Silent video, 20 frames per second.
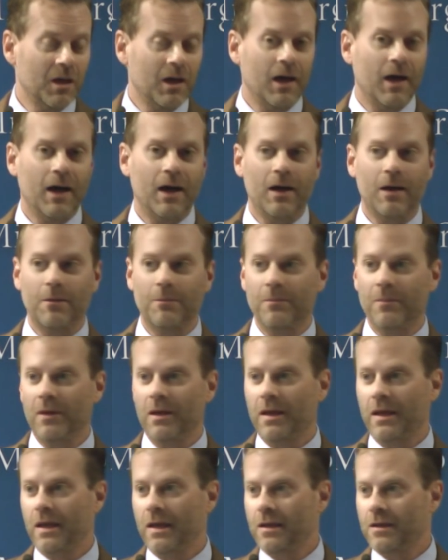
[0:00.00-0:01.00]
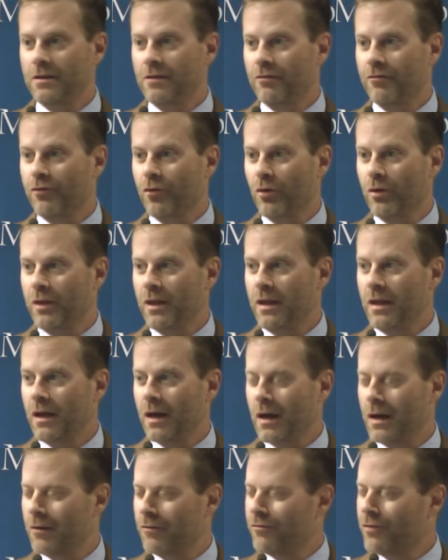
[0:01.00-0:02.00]
Um, he for the
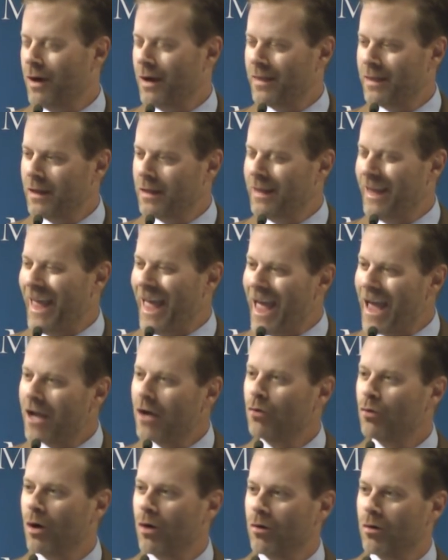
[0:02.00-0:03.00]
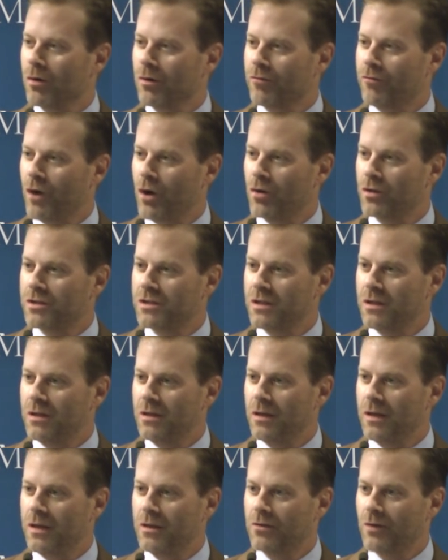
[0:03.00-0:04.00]
uh, for I think the egg grower folks.
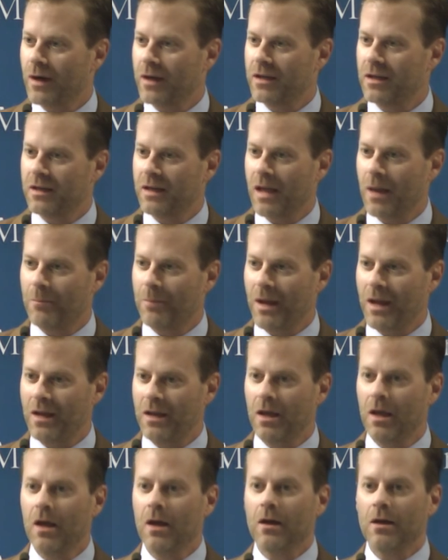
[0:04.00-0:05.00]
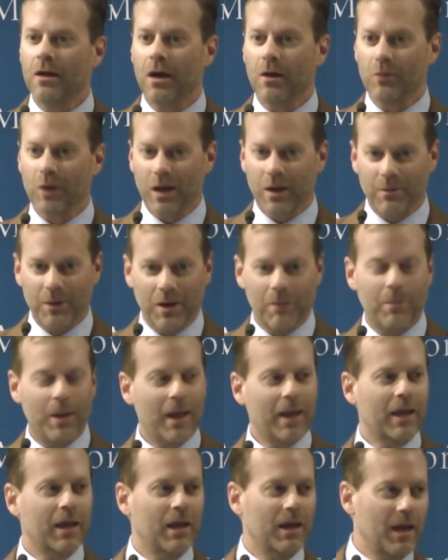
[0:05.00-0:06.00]
He he directed a campaign uh, recommending
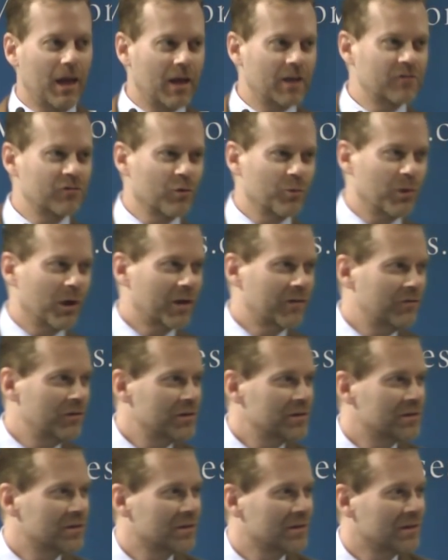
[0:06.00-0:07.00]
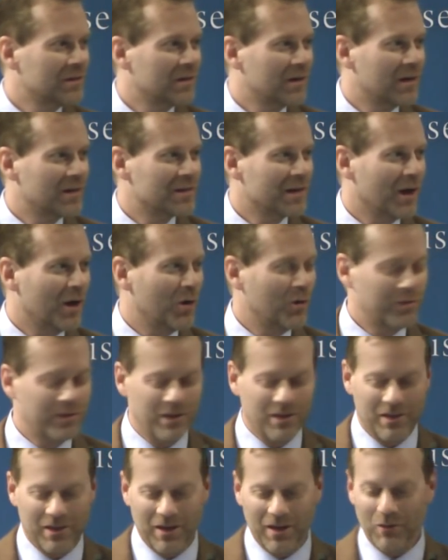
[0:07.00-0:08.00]
bacon and eggs for breakfast as a
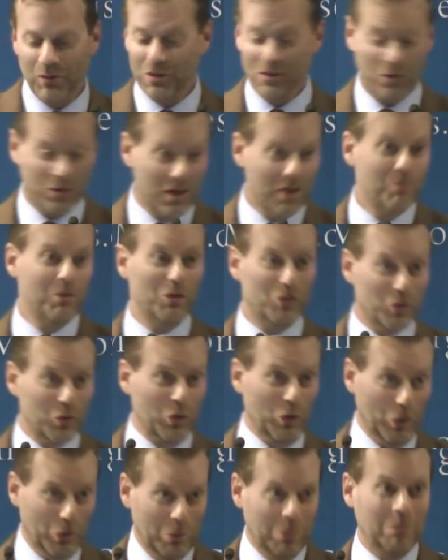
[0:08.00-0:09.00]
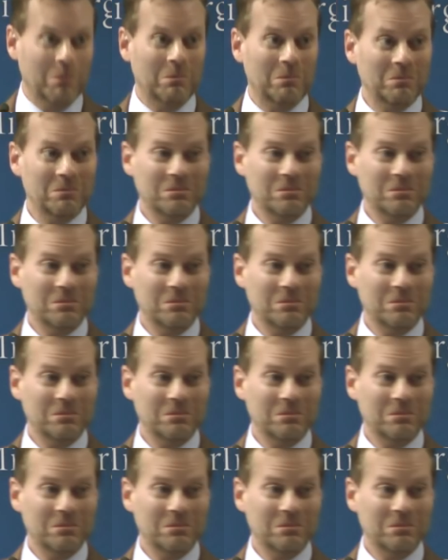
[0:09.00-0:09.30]
healthy thing, which turned out to be true.